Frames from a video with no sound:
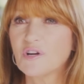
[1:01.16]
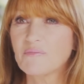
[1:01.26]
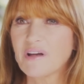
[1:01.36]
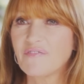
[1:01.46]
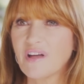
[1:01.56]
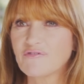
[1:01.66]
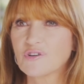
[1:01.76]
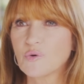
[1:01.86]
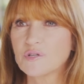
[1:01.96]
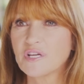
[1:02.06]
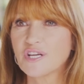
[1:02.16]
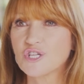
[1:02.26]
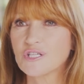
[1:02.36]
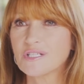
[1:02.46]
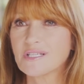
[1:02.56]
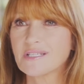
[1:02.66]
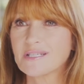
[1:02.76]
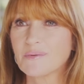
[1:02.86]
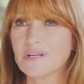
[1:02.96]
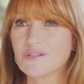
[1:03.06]
of my favorite quotations that
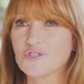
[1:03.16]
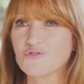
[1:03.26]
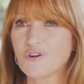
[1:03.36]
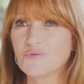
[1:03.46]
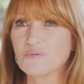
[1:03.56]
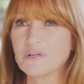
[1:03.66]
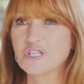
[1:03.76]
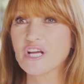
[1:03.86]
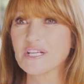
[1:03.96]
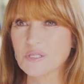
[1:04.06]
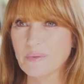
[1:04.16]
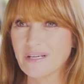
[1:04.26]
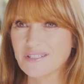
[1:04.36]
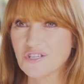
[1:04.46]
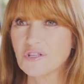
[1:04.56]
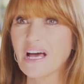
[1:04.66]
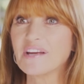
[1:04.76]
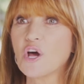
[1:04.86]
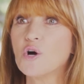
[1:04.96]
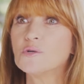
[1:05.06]
someone else wrote would be Shakespeare, "To
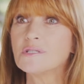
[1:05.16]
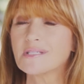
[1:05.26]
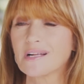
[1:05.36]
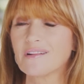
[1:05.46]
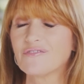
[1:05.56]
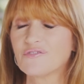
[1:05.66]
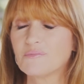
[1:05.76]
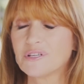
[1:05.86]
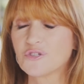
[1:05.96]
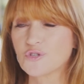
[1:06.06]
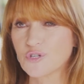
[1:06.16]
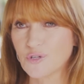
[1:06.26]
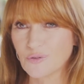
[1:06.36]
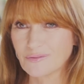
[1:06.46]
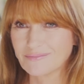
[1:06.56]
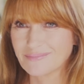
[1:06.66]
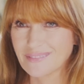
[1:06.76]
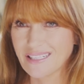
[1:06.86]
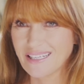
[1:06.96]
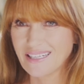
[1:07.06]
thine own self be true."
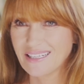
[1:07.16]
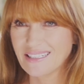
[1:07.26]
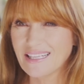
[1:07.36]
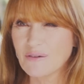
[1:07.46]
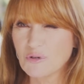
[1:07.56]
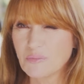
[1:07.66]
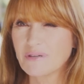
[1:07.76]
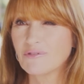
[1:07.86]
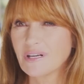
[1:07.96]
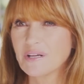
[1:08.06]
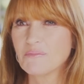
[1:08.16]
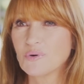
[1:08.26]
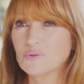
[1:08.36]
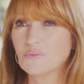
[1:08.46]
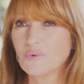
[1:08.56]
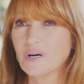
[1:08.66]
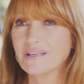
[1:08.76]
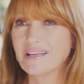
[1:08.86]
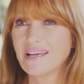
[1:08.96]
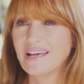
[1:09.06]
That would be a really important
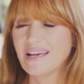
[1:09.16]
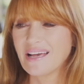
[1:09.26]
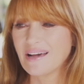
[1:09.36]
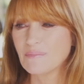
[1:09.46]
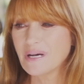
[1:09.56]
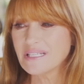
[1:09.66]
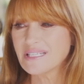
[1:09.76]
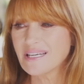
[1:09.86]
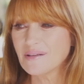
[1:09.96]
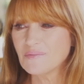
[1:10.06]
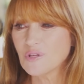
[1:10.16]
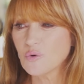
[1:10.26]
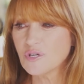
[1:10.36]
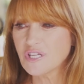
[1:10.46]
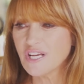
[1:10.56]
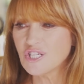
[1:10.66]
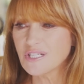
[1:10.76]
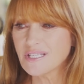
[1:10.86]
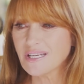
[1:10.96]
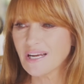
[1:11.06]
one. But the
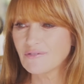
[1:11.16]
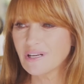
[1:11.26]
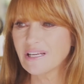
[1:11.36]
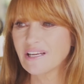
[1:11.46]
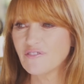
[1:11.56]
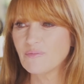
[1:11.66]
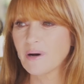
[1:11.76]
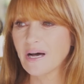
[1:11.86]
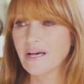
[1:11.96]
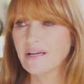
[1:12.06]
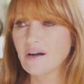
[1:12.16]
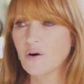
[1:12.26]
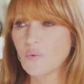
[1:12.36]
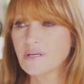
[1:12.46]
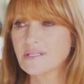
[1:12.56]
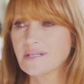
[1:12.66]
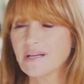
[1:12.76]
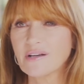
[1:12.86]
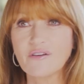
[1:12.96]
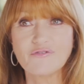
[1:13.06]
quotations that I really live by are ones that
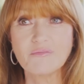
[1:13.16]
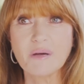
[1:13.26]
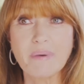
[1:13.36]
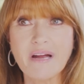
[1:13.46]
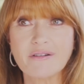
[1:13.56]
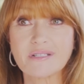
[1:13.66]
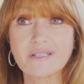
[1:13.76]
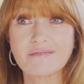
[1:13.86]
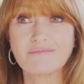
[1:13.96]
I got from my parents.